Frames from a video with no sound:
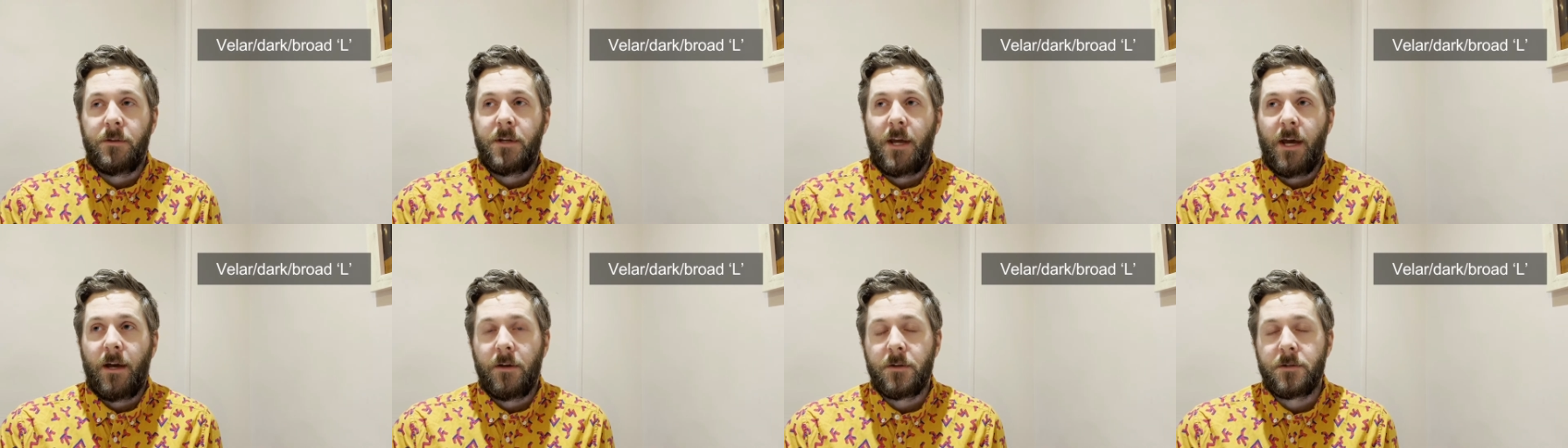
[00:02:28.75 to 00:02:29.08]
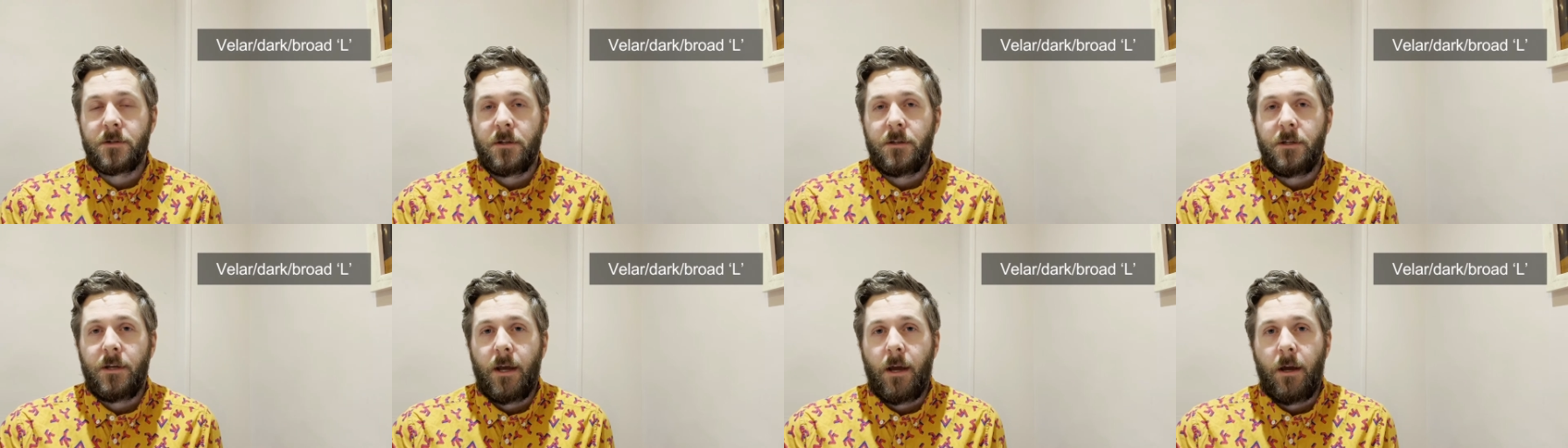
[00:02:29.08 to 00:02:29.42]
The L is
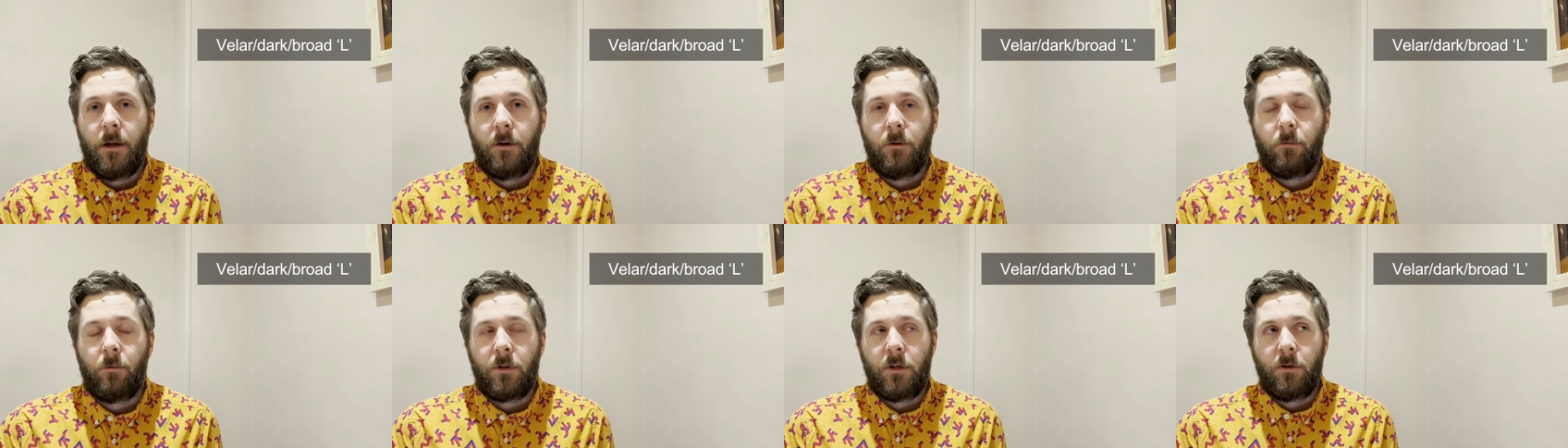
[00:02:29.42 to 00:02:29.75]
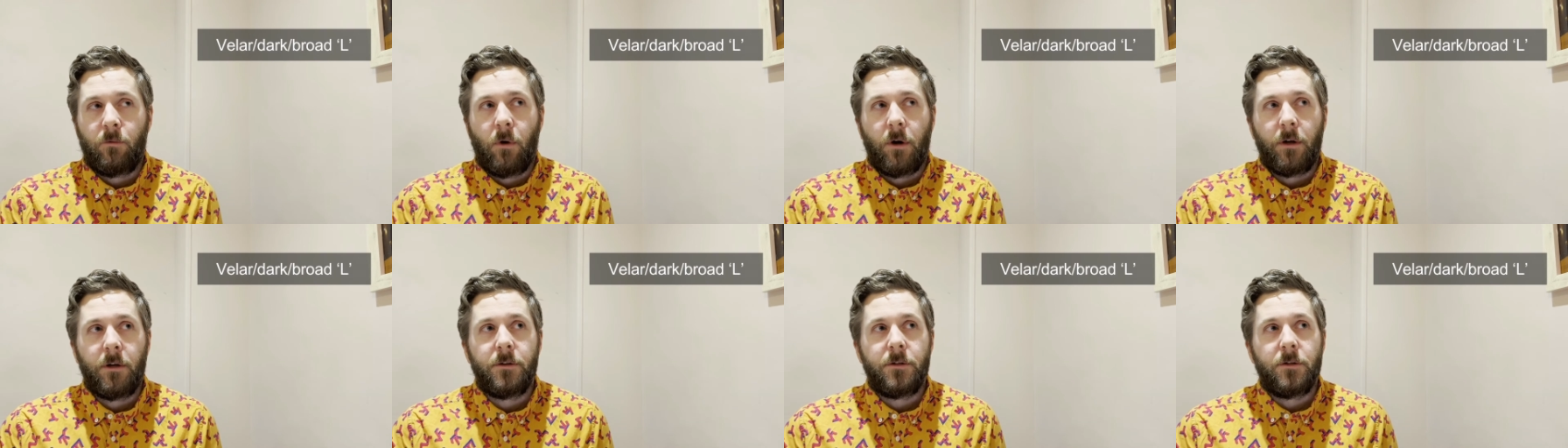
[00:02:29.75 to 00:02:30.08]
at the end. What you
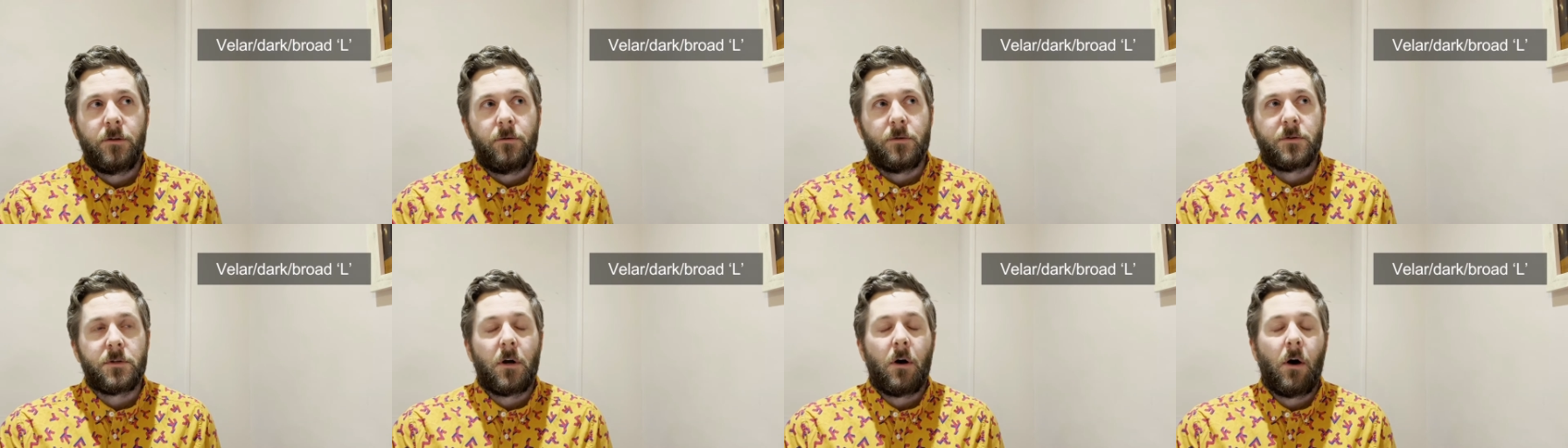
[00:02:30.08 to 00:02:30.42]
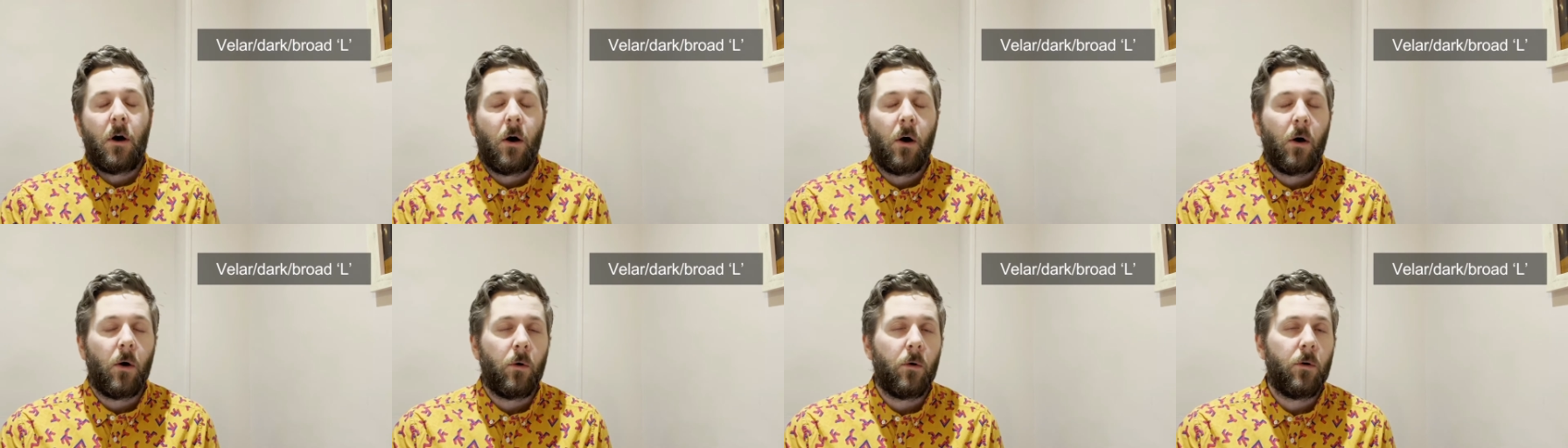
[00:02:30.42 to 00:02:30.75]
want to do is
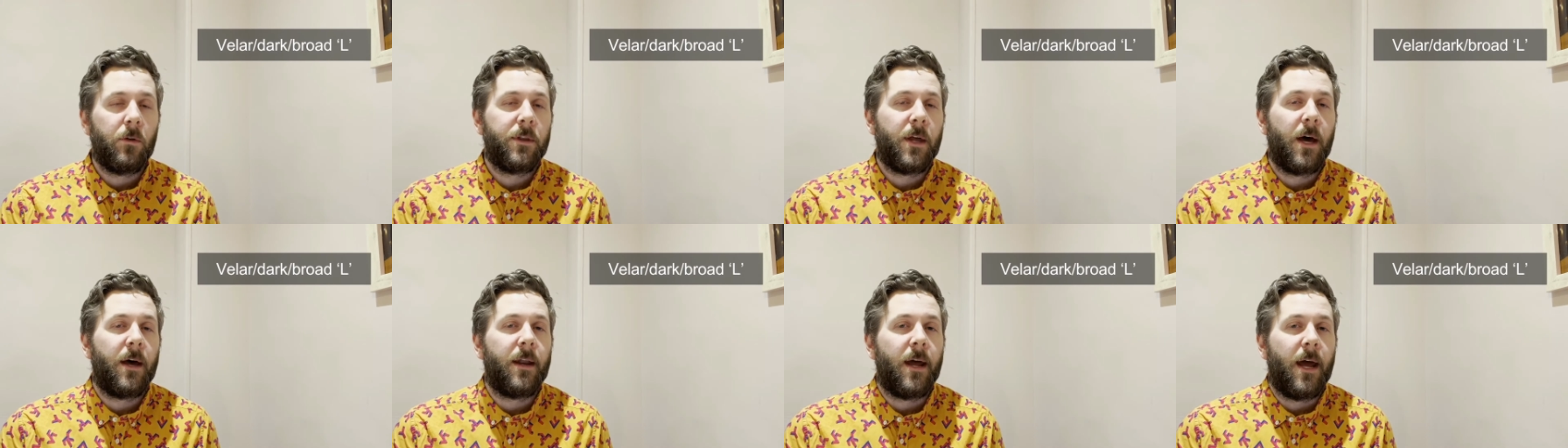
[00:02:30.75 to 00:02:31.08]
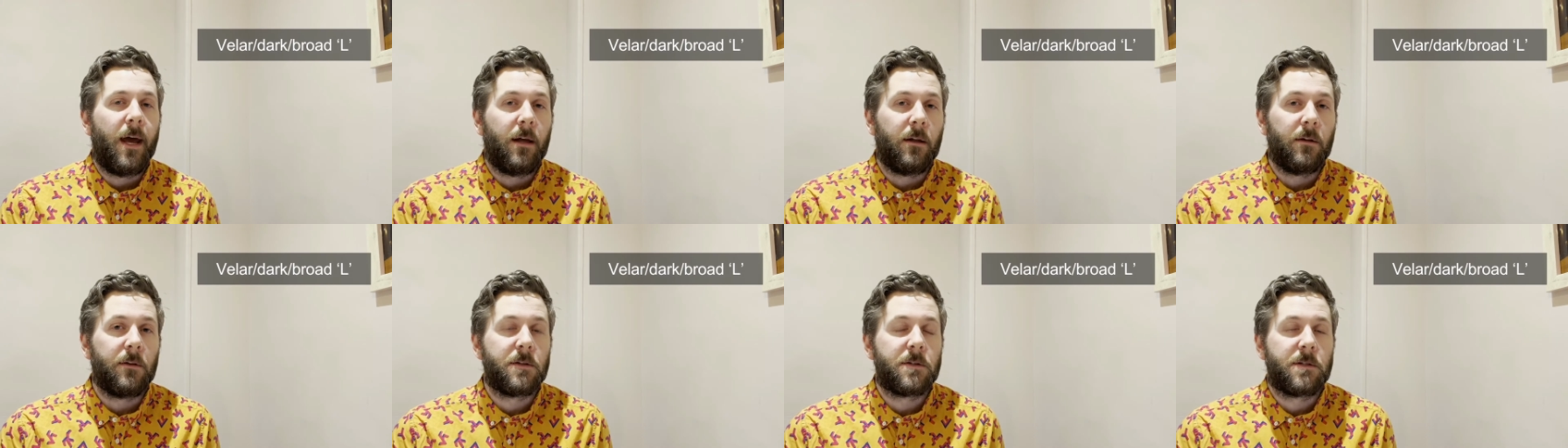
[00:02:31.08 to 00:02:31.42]
hold that
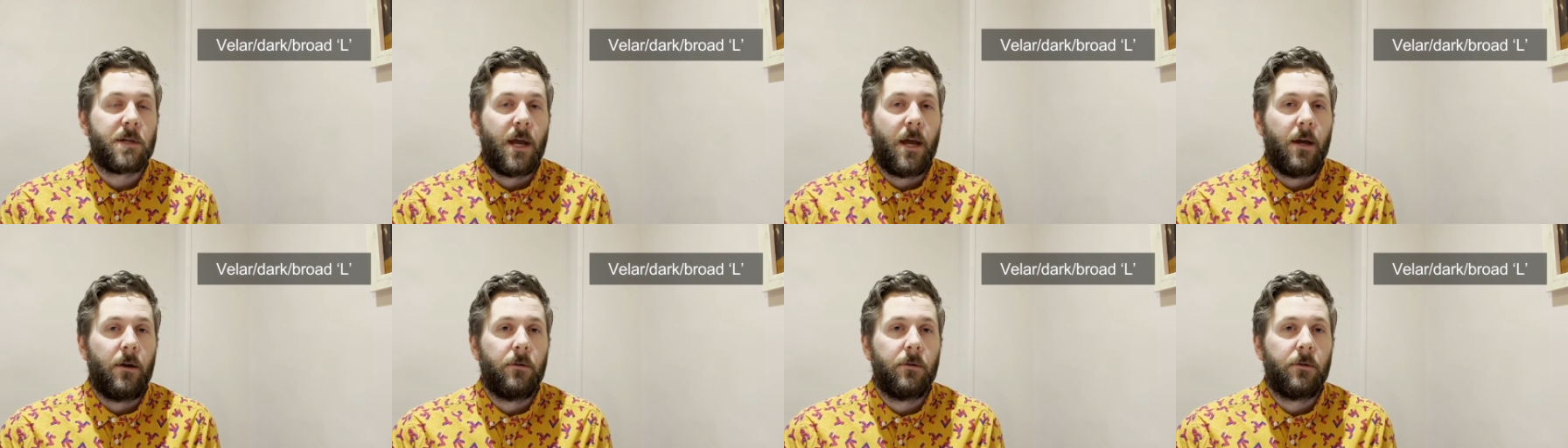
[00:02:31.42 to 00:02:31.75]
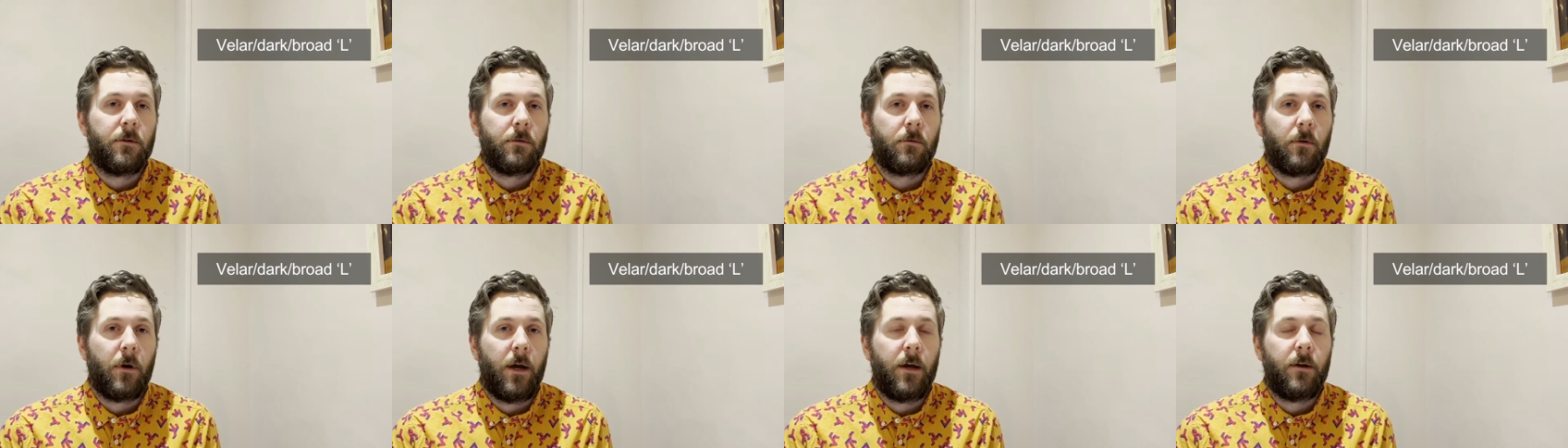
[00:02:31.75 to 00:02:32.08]
L sound,
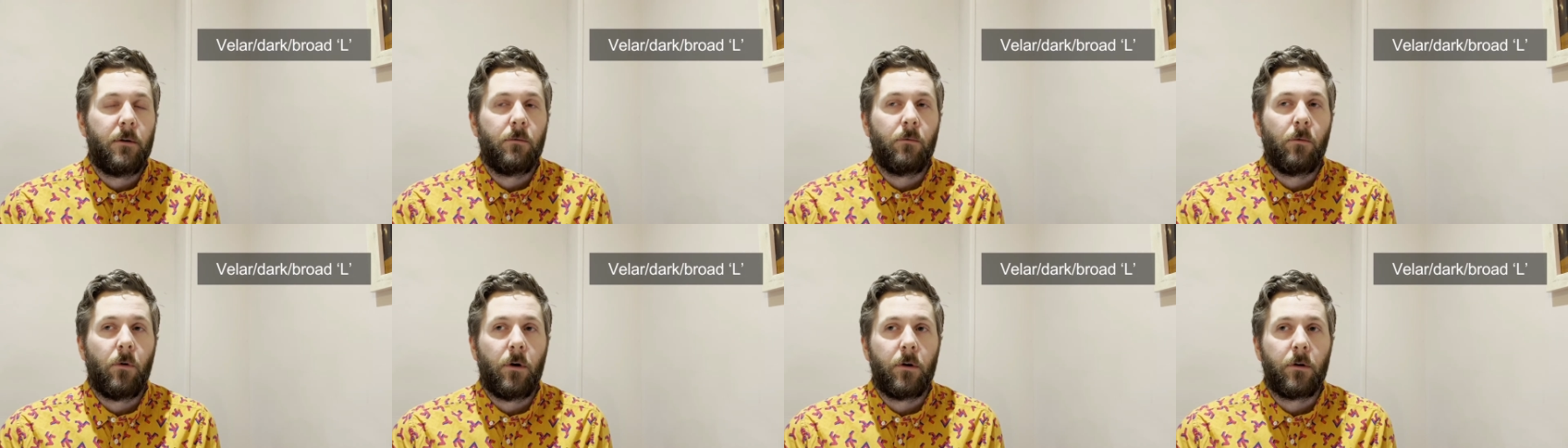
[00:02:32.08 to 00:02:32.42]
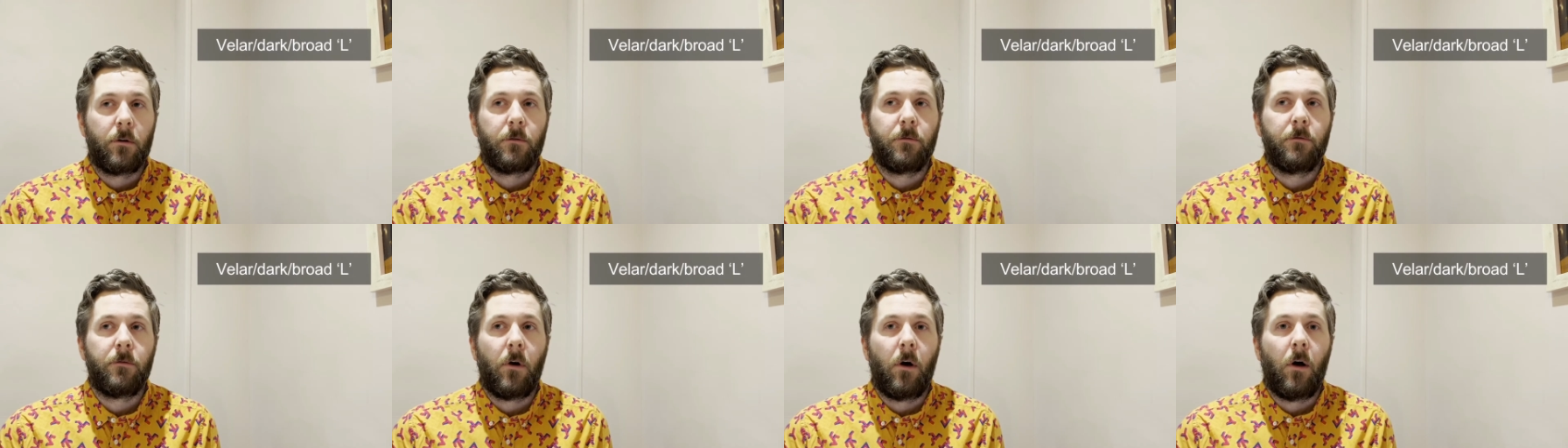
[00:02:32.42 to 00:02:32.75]
right?
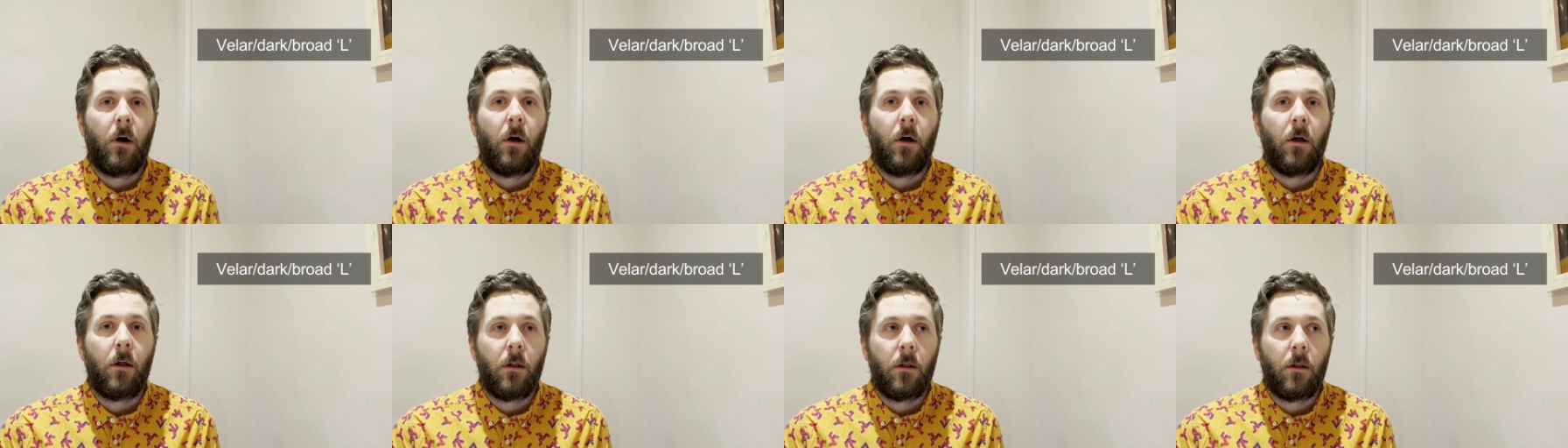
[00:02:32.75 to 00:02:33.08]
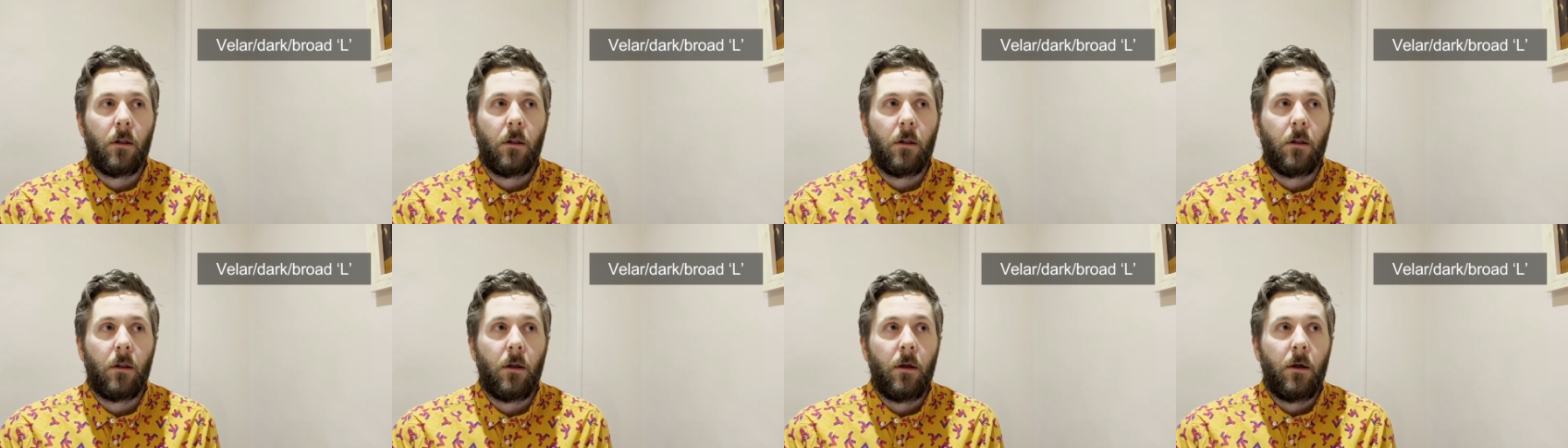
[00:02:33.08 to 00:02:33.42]

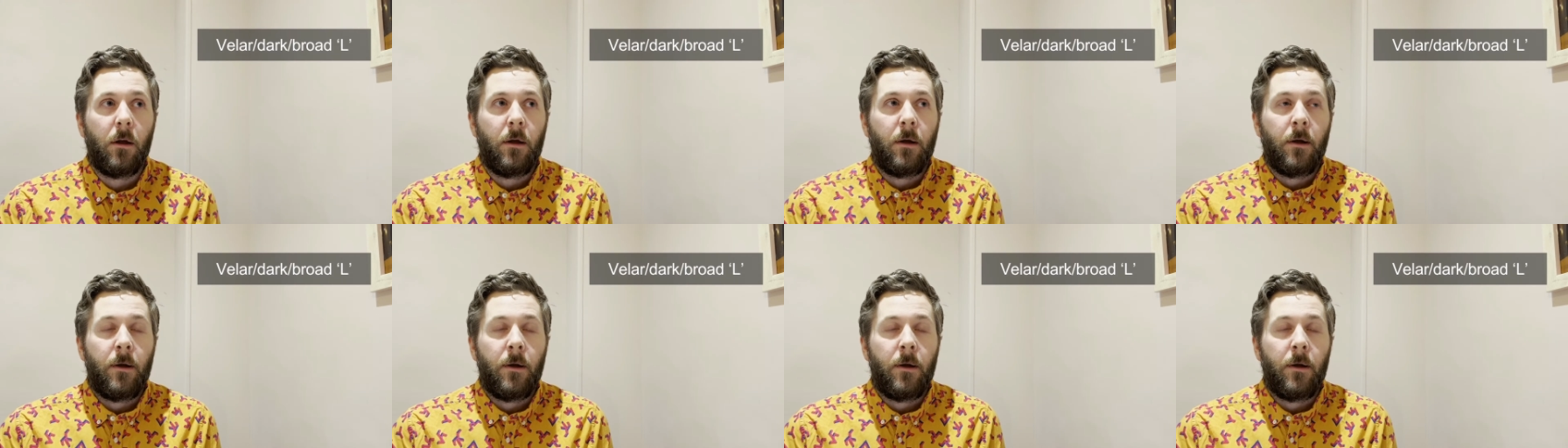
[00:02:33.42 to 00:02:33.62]
Waterfall.